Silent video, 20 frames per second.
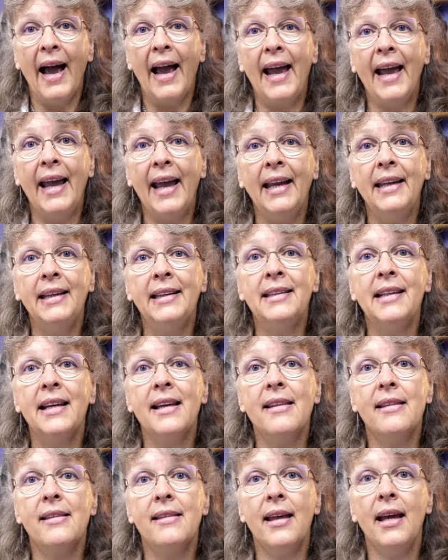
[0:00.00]
and
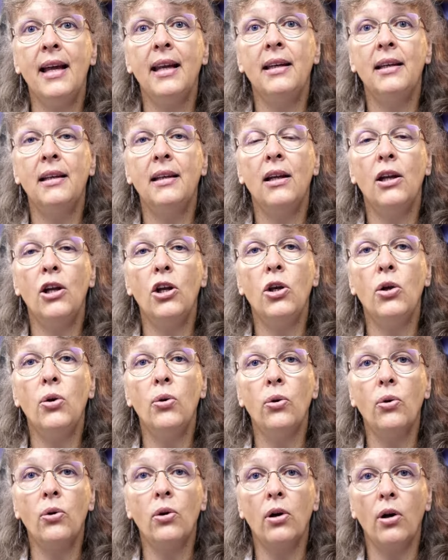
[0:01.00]
then
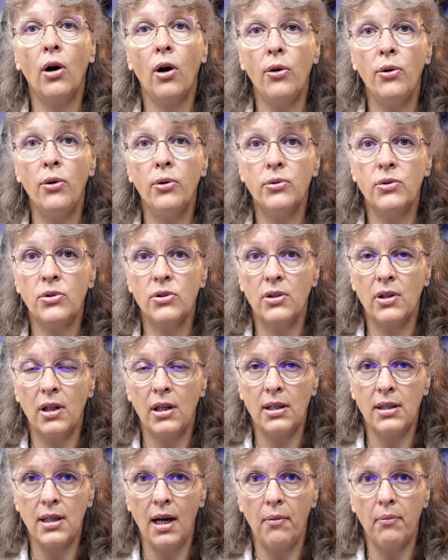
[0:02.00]
you close the
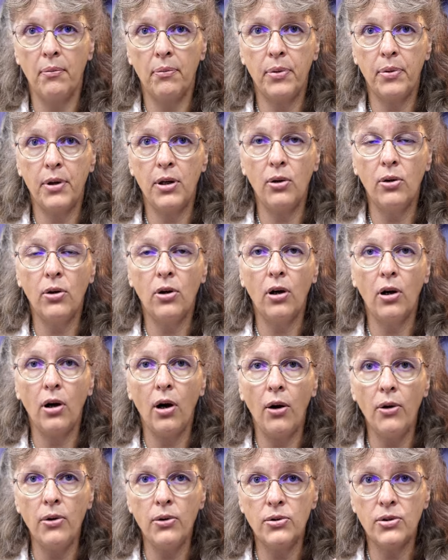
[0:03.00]
dump. You
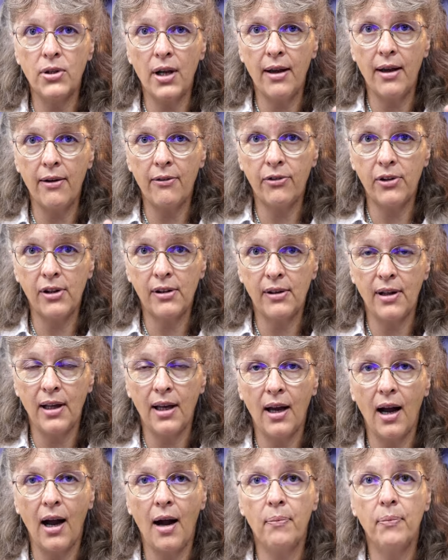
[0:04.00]
close
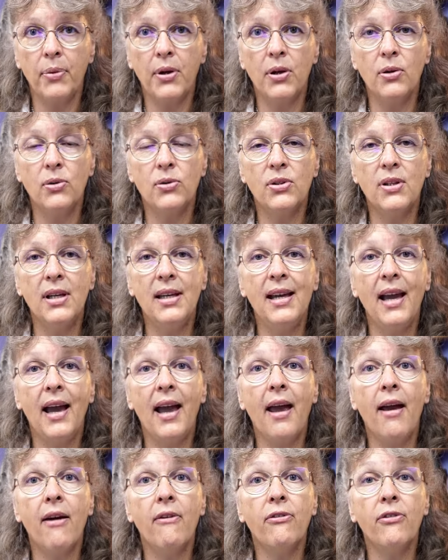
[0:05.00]
everything up. You
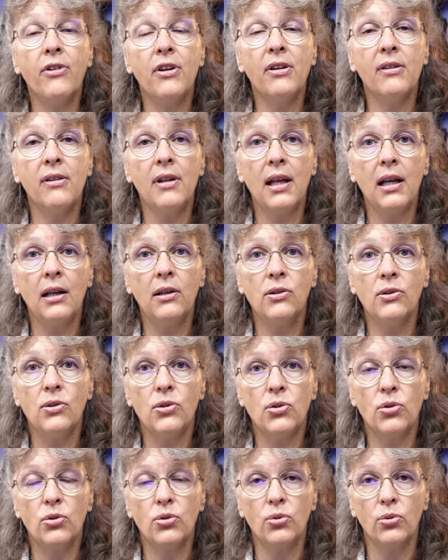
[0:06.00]
see everything
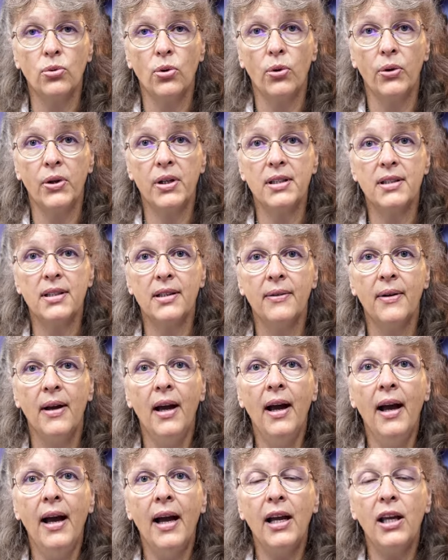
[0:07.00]
destroyed.
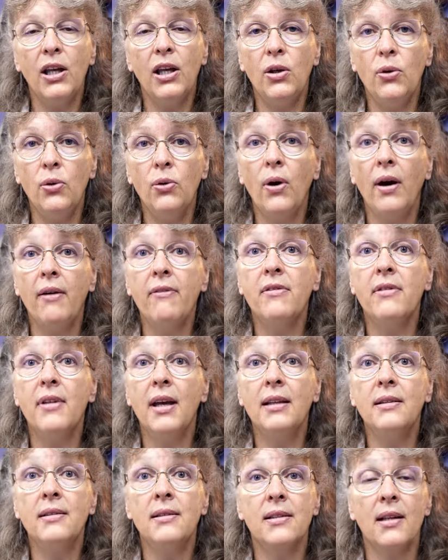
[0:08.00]
You have
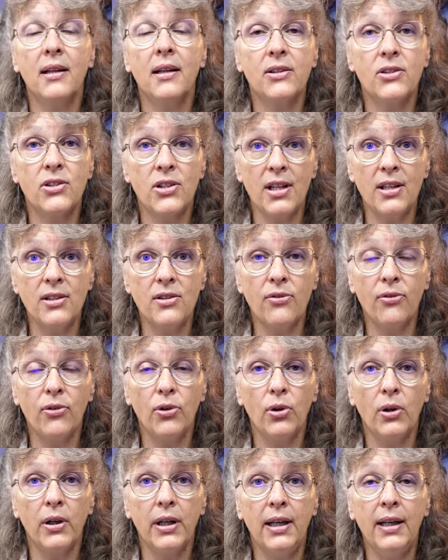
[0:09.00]
then
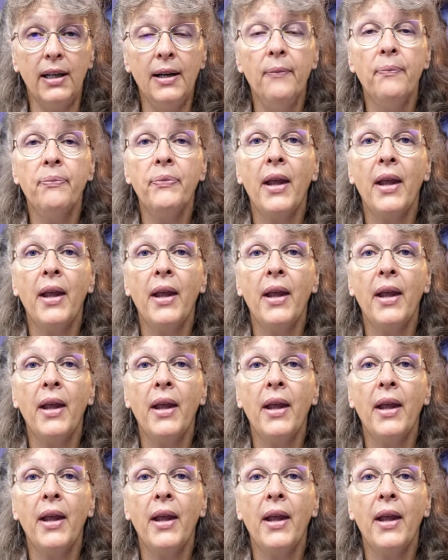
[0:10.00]
successfully